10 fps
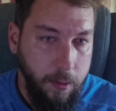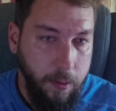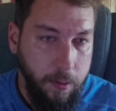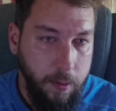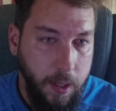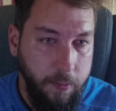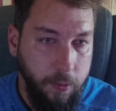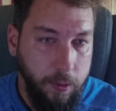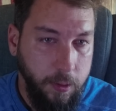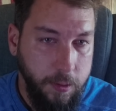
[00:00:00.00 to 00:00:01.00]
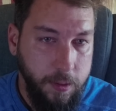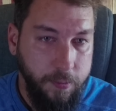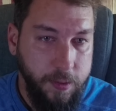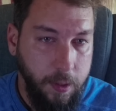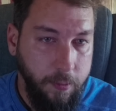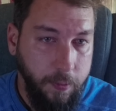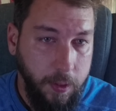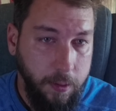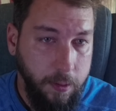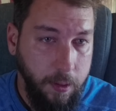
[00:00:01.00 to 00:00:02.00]
I wrote lots of stuff,
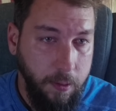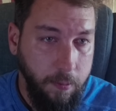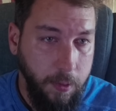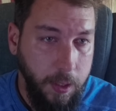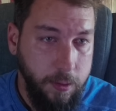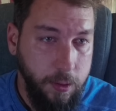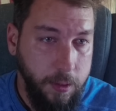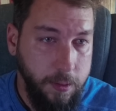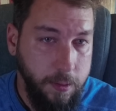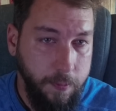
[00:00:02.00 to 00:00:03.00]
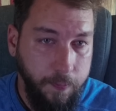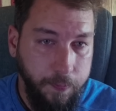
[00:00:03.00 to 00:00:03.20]
and let's just